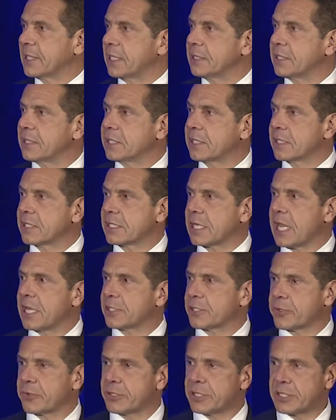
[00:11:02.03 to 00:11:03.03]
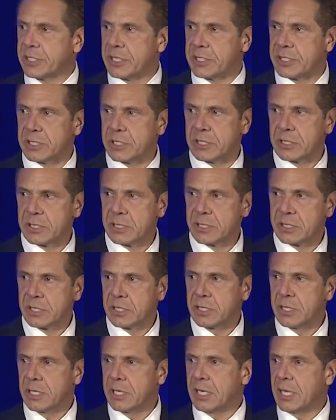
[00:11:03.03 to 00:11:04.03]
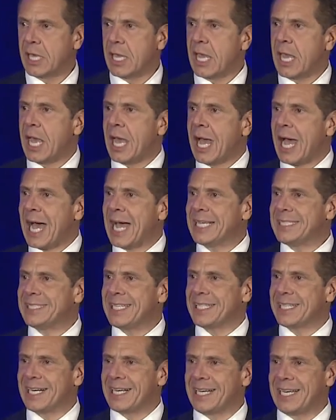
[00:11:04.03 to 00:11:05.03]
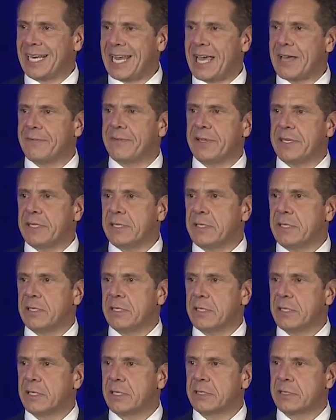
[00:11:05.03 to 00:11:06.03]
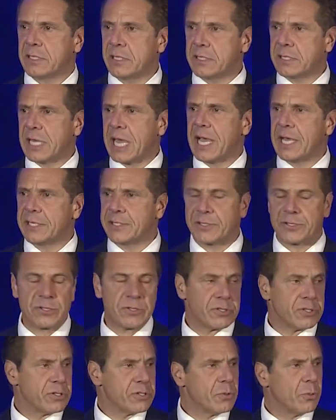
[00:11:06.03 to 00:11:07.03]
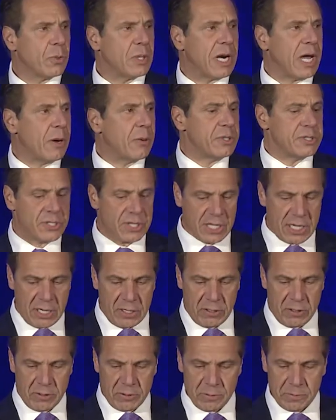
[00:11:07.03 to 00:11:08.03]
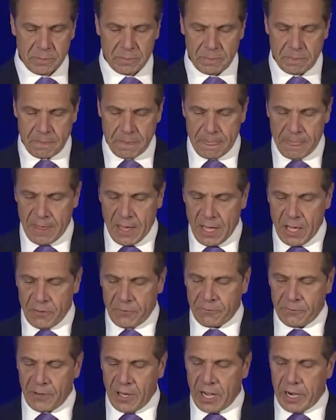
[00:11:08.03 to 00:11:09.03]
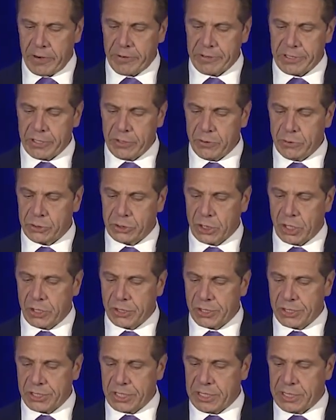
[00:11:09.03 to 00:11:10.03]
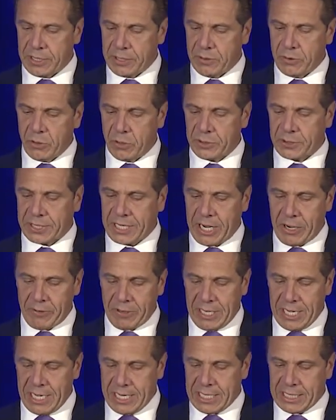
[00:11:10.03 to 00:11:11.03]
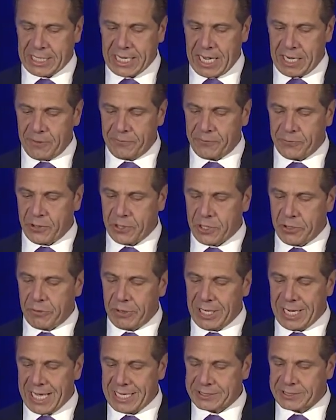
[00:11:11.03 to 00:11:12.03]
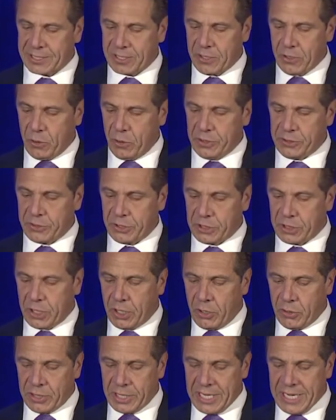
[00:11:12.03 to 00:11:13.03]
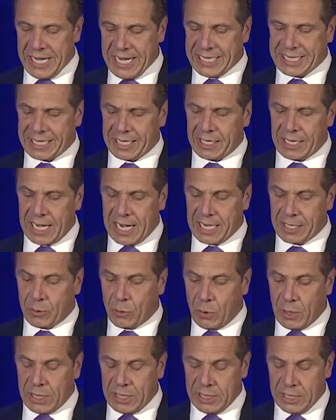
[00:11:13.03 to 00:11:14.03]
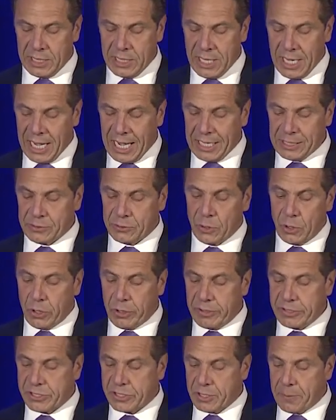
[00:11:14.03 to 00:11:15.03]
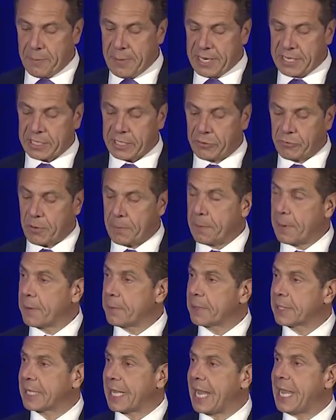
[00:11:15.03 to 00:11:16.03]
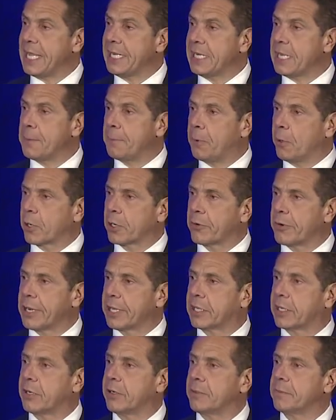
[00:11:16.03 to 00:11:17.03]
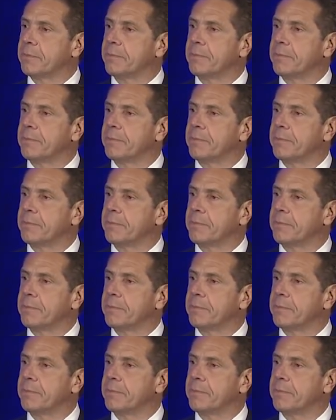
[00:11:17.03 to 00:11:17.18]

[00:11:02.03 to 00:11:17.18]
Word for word: I did disaster assistance. I did 11 disasters when I was there. Florida, New Jersey, North Carolina, California, Alaska, North Dakota, Nicaragua, Honduras, Dominican Republic, Haiti, and Puerto Rico.